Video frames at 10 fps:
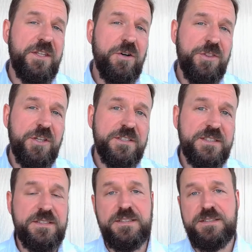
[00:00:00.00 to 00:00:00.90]
the
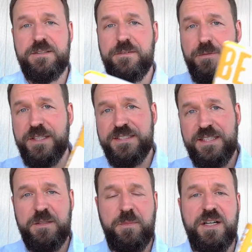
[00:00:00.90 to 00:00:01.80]
authors, so 3
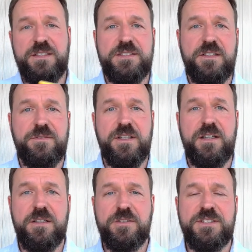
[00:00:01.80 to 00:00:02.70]
senior partners of
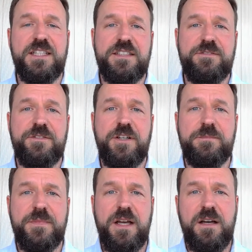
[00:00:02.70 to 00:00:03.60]
the consulting
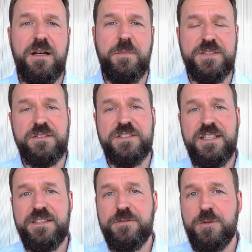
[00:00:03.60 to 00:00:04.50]
firm, Boston
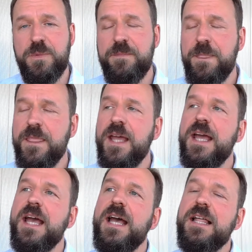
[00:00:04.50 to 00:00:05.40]
Consulting Group,
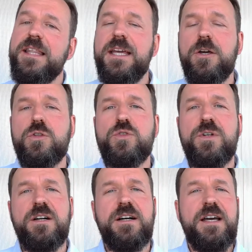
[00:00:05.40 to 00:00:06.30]
they go
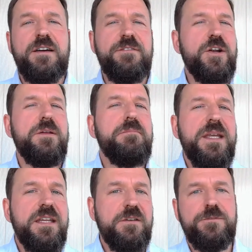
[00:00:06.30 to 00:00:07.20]
to a very
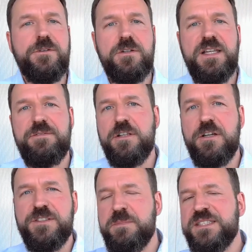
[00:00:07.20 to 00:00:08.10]
meaningful level
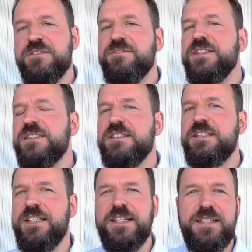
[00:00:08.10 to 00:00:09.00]
of
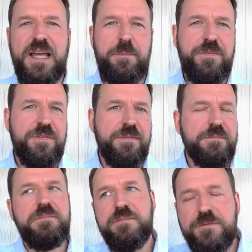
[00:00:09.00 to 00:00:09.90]
specificity and depth
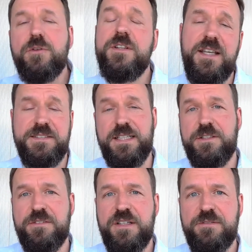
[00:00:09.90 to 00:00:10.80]
for the
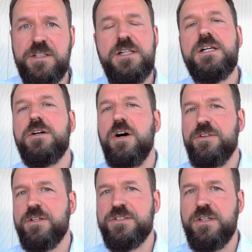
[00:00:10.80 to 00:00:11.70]
executive level
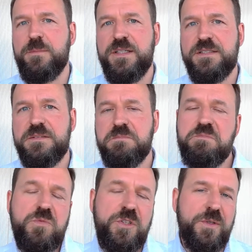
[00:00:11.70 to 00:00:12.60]
on those topics.
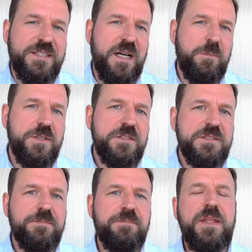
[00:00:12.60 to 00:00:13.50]
2
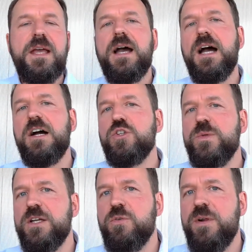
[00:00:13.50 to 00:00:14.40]
examples. How do
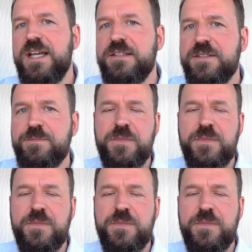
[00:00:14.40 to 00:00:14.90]
we create